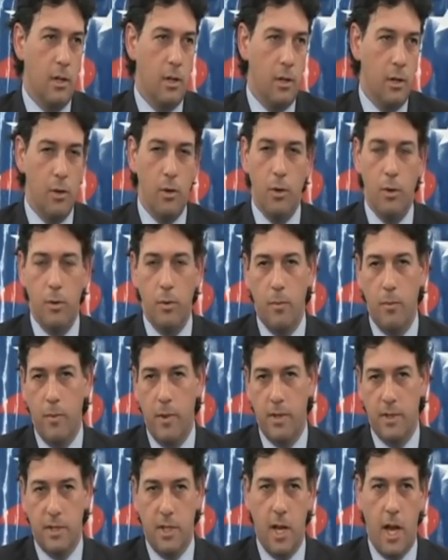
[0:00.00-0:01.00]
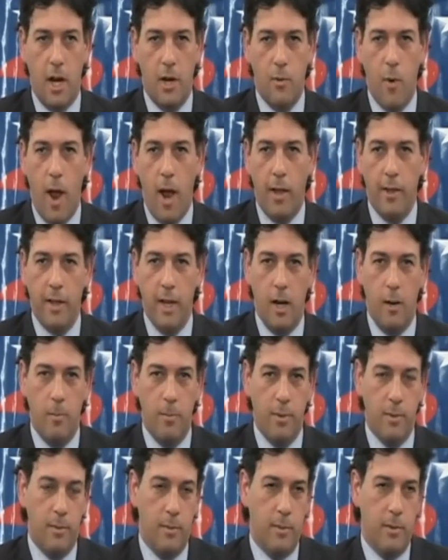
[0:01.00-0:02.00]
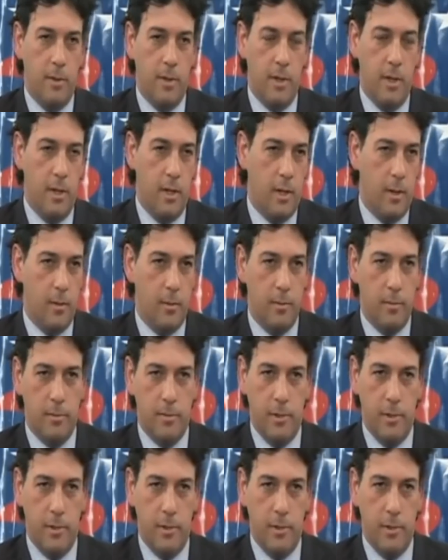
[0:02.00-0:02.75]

who has gotten riled up uh,